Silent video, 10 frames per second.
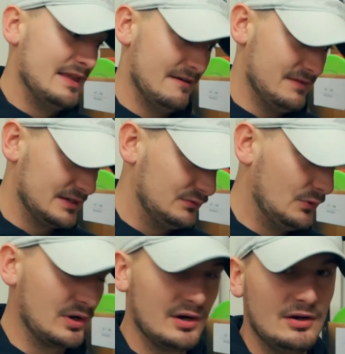the
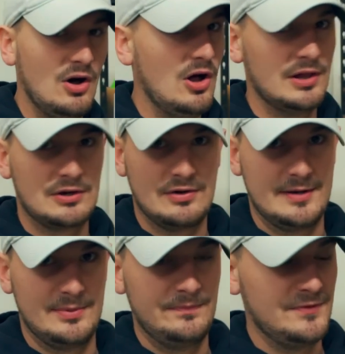FX4, all
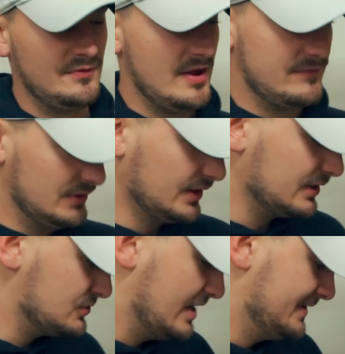incredible. So if you're looking
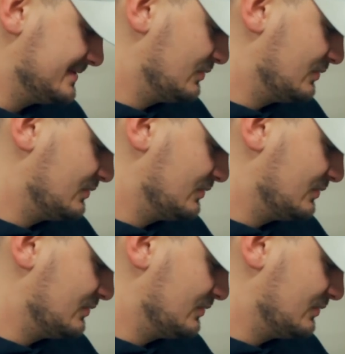to try out some